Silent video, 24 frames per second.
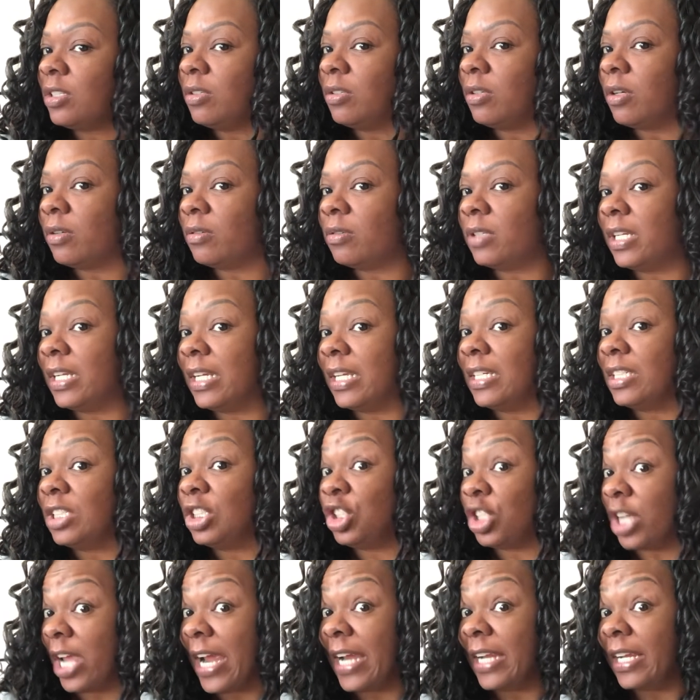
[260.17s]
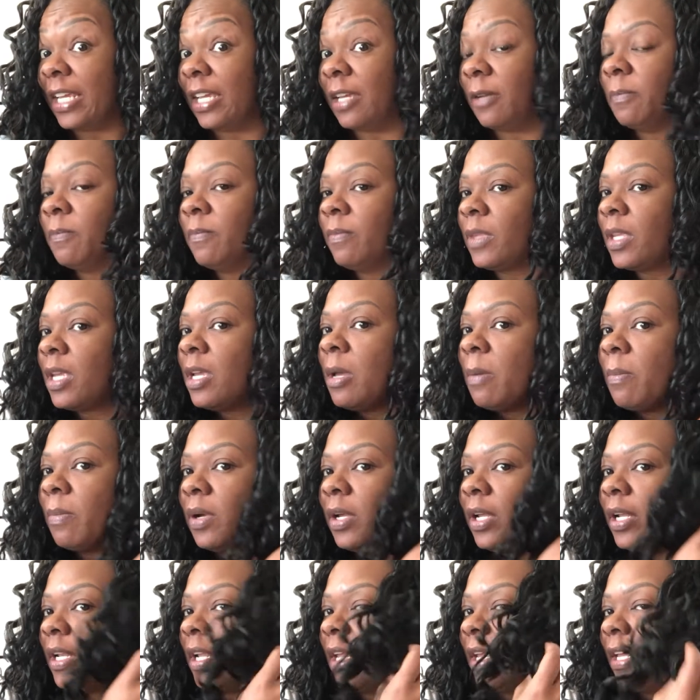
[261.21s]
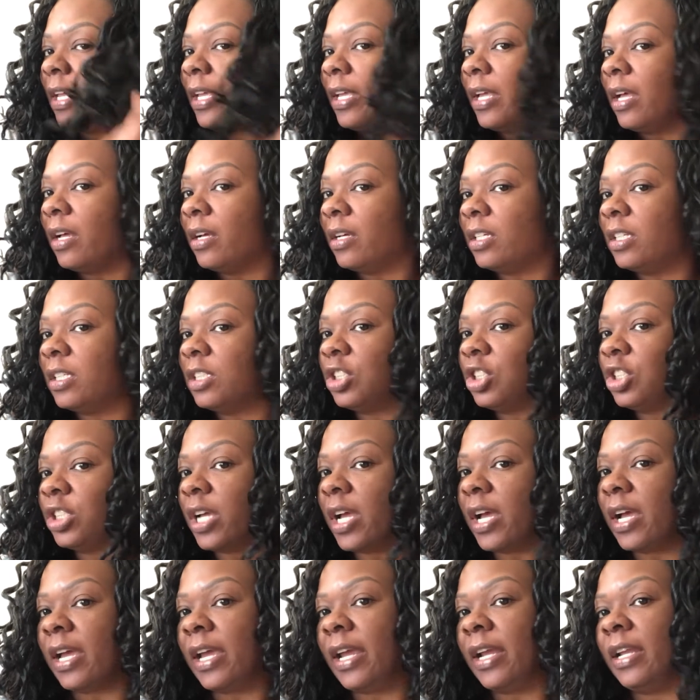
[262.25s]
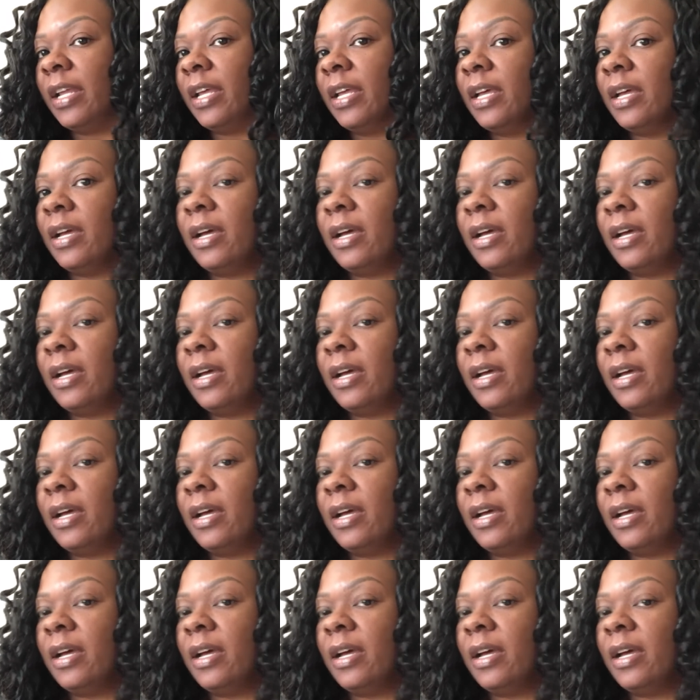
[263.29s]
you know, it is shiny, but a good shine.